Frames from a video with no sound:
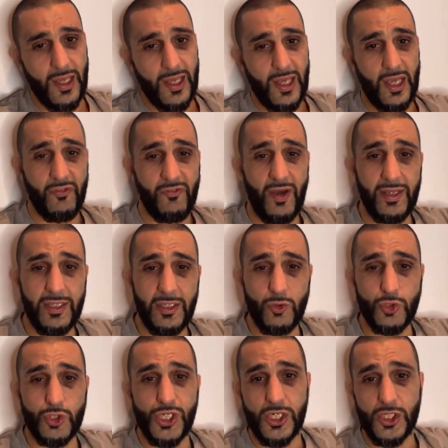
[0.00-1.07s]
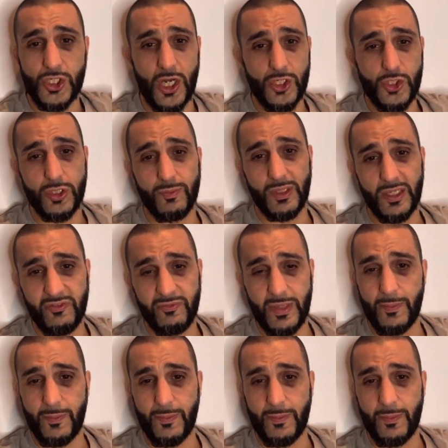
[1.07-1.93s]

If I need to change country, believe me,